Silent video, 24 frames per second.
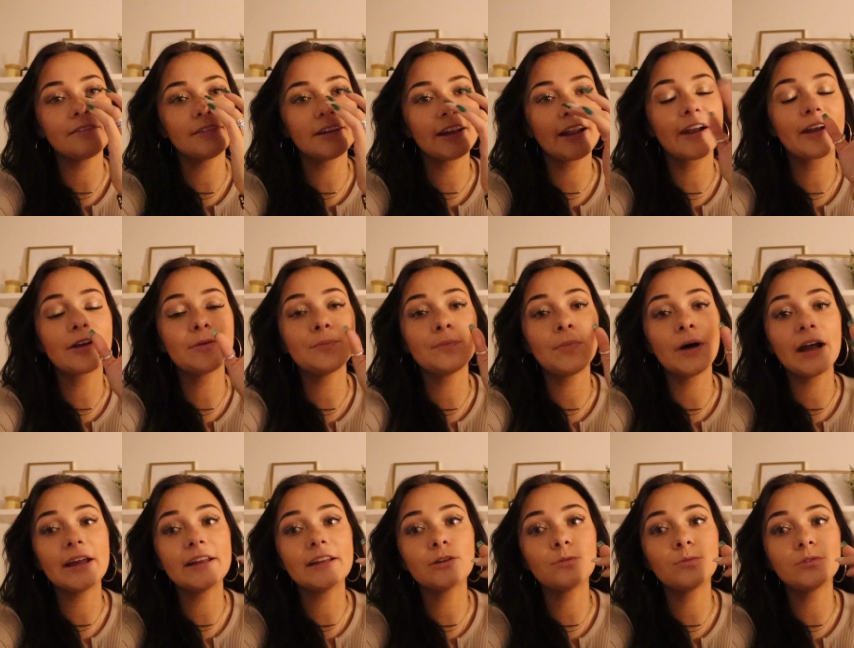Like, I
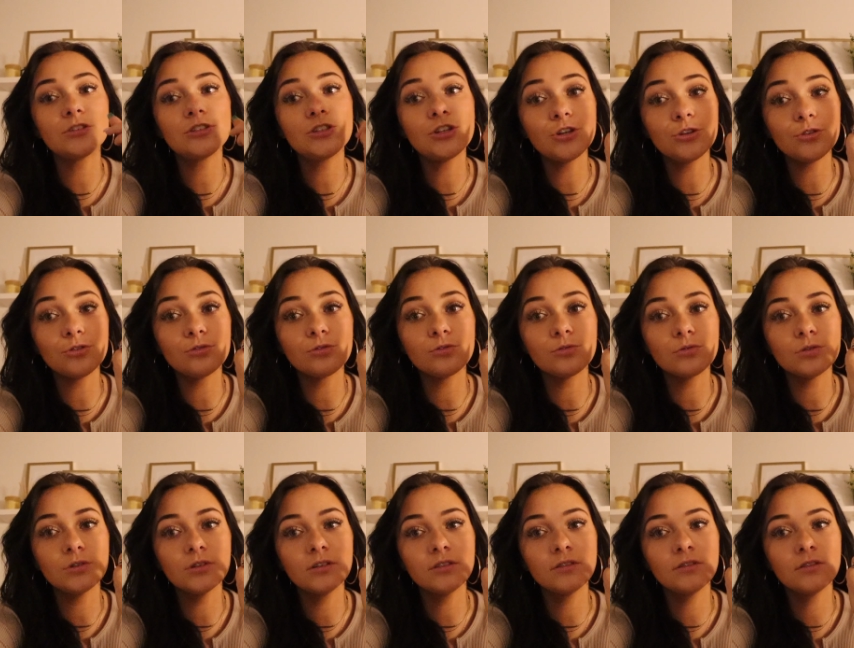combined it with two
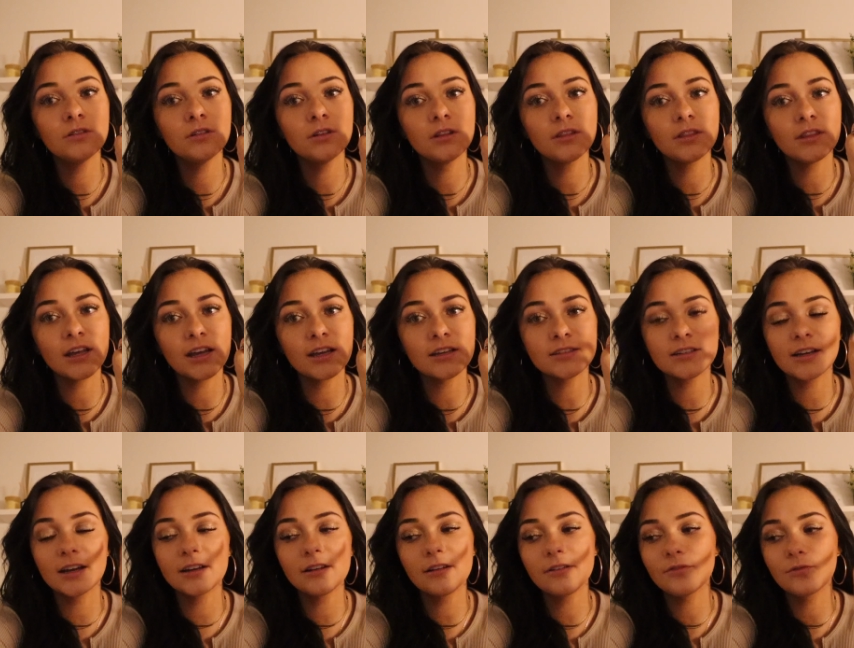things.
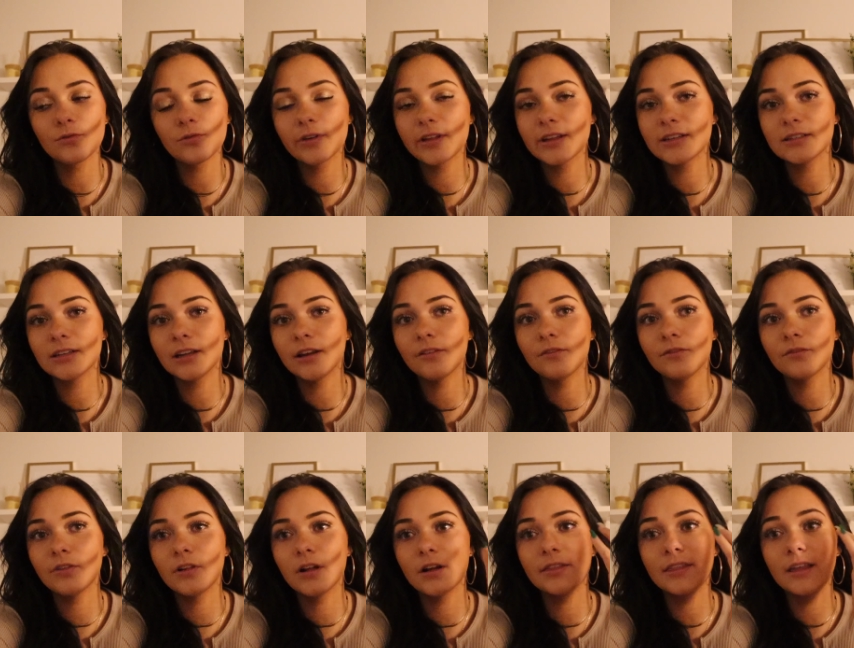Like, I didn't even realize I didn't
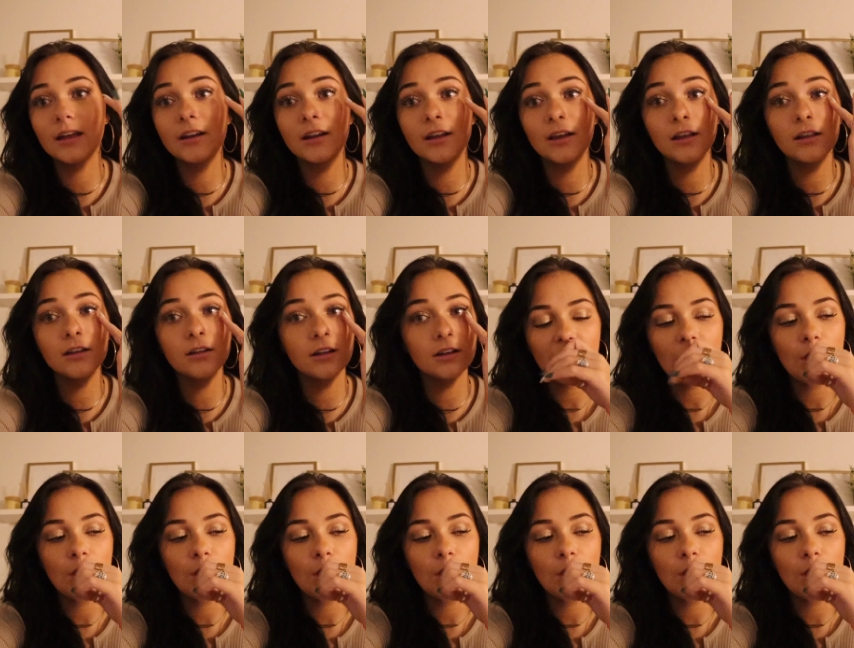vlog that night.